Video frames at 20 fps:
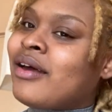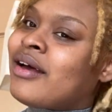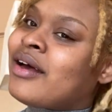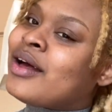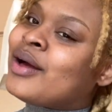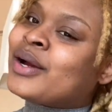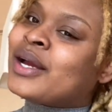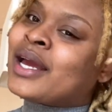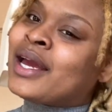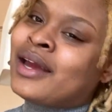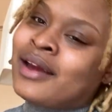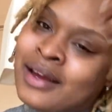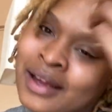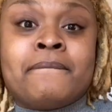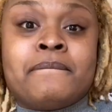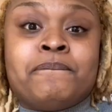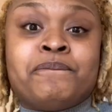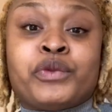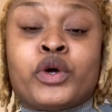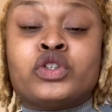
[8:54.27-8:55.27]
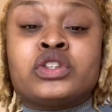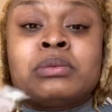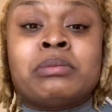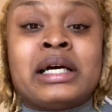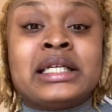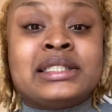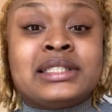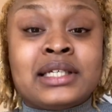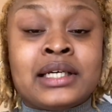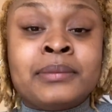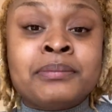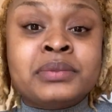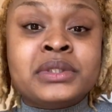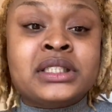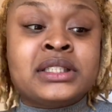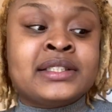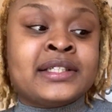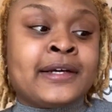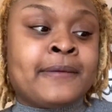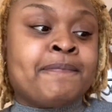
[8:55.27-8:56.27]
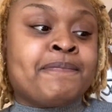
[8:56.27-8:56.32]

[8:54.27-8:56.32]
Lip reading: Okay, those are my tips.